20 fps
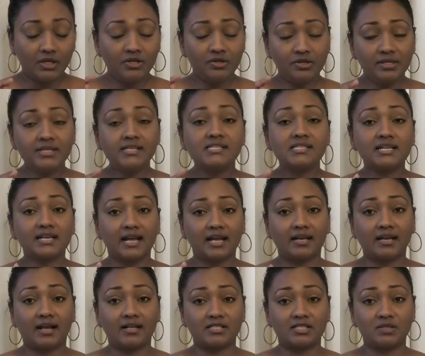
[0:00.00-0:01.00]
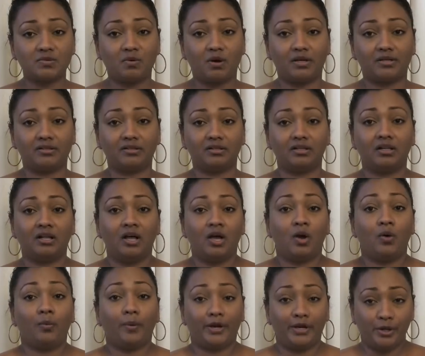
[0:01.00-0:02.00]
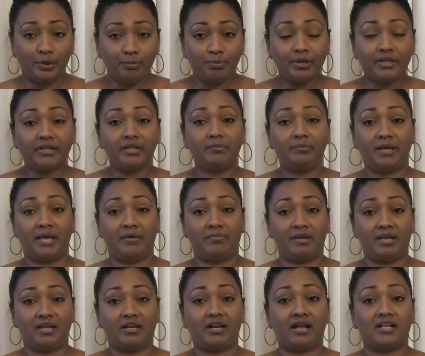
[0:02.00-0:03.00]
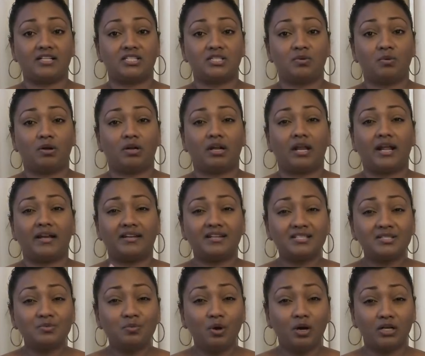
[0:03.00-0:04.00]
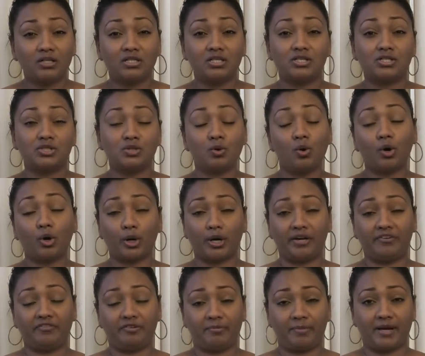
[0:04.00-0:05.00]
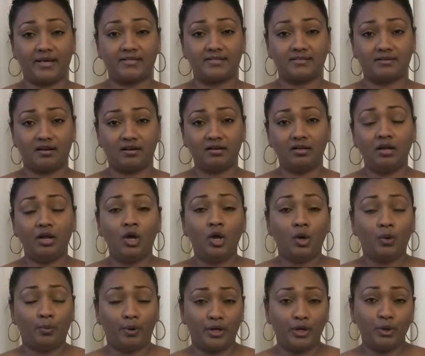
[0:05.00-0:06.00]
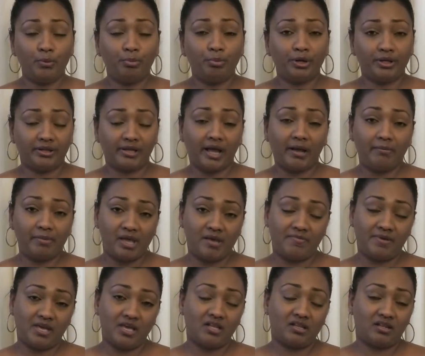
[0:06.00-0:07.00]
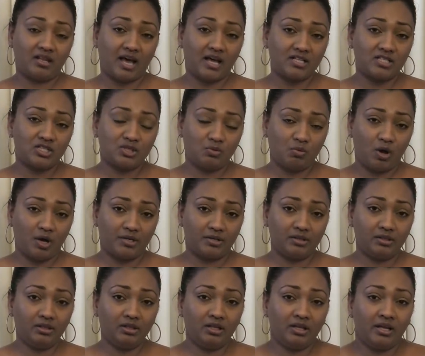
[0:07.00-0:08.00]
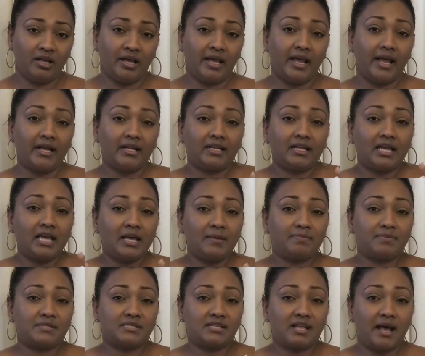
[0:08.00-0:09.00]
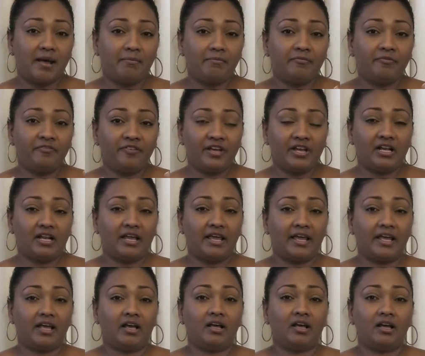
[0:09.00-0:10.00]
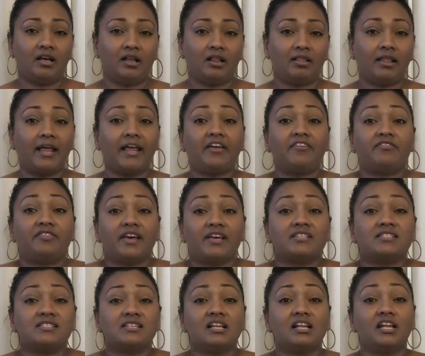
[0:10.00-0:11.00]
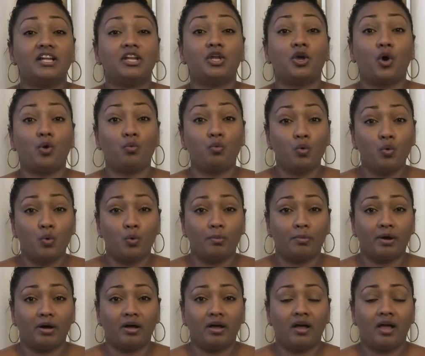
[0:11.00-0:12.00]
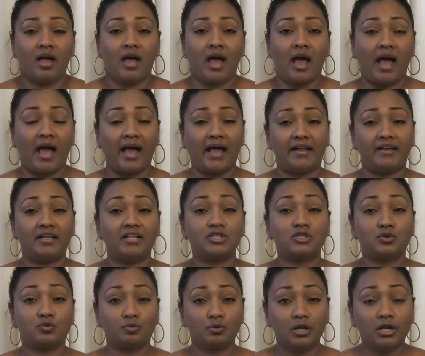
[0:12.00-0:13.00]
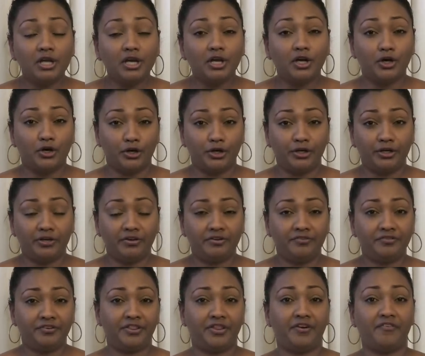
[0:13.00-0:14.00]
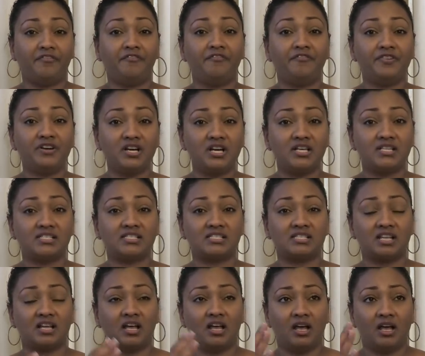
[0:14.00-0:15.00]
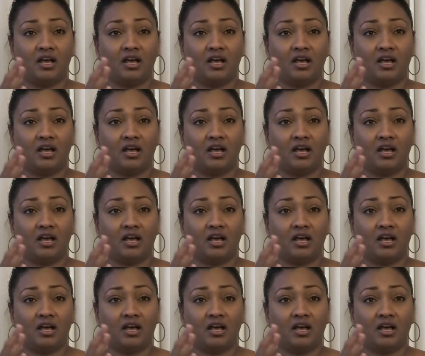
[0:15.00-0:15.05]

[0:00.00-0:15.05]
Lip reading: you need to get that swaddle. When you put the baby in that swaddle, and this worked so great for my son, when you put that baby in that swaddle, it keeps them feeling like if they're still in your womb. And it's really good for the first,